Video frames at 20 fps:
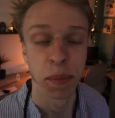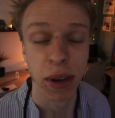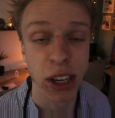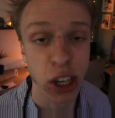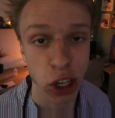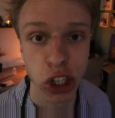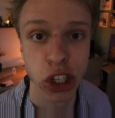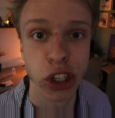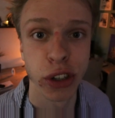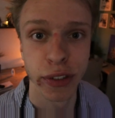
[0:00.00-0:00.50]

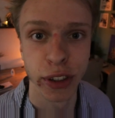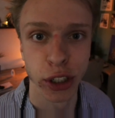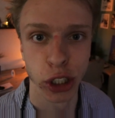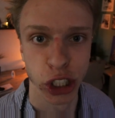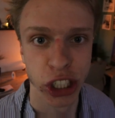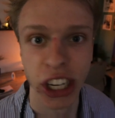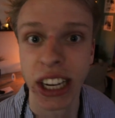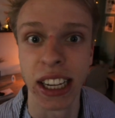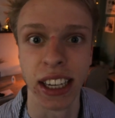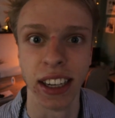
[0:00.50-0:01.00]
because you feel
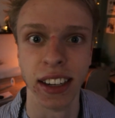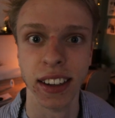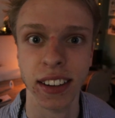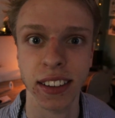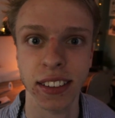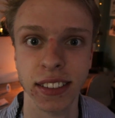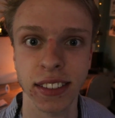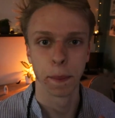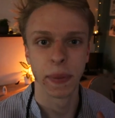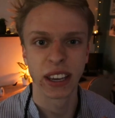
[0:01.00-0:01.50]
shitty?
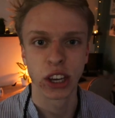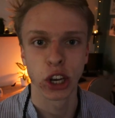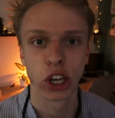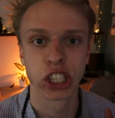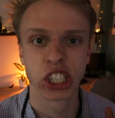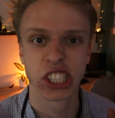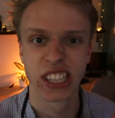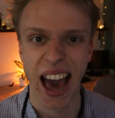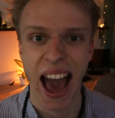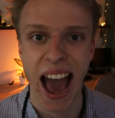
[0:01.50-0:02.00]

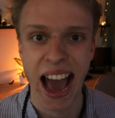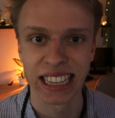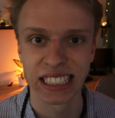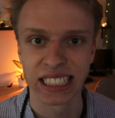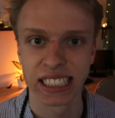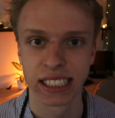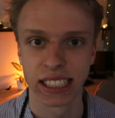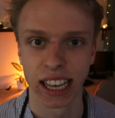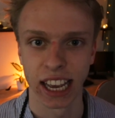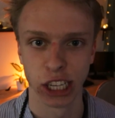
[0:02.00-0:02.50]
Because
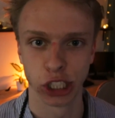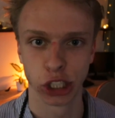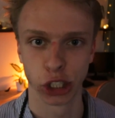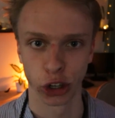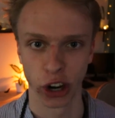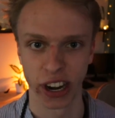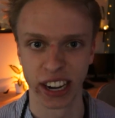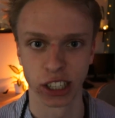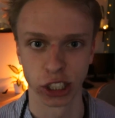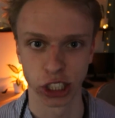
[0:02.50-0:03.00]
that is
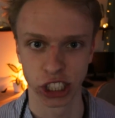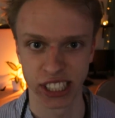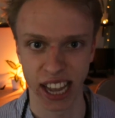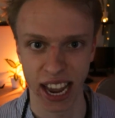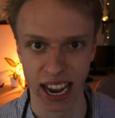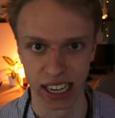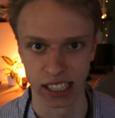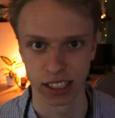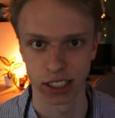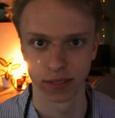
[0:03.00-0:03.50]
your inner
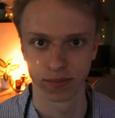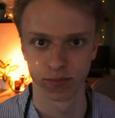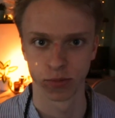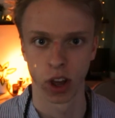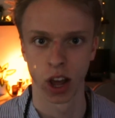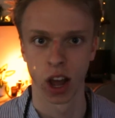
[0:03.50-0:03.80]
state.